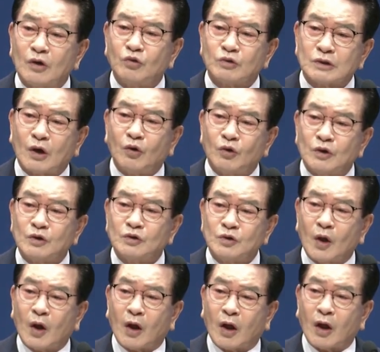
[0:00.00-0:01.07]
failed in
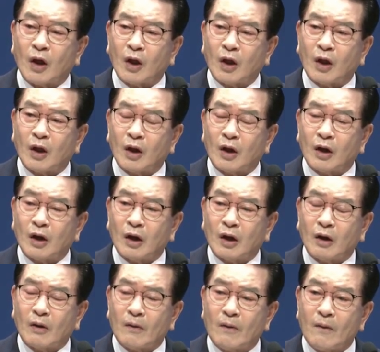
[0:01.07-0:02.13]
business,
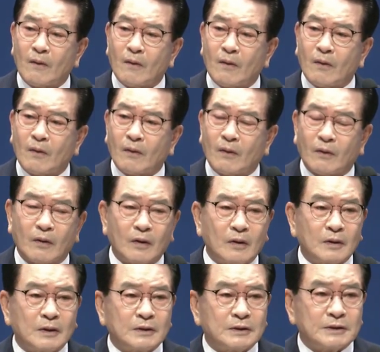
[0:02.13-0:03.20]
I
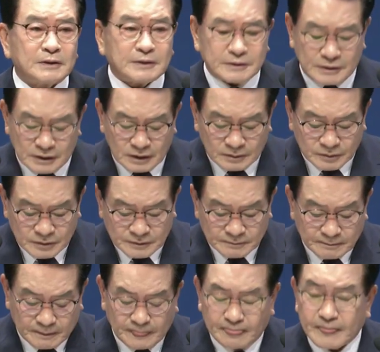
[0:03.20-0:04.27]
wouldn't say anything,
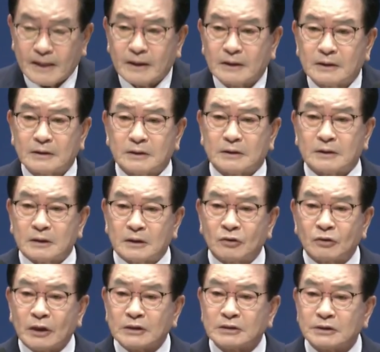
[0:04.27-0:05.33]
but I
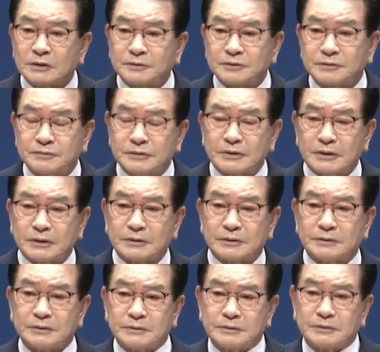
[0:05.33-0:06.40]
was
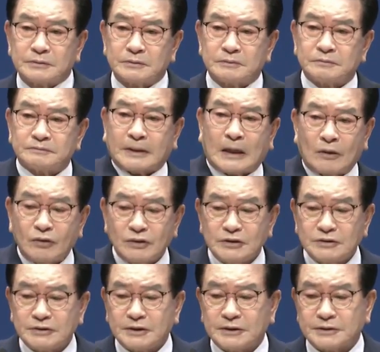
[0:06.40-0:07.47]
doing the
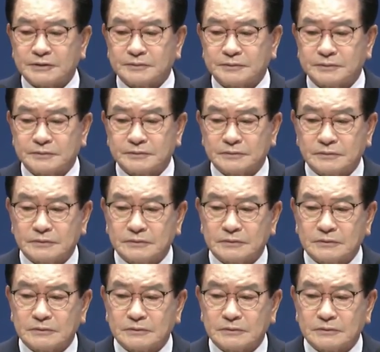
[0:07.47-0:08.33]
most tithes.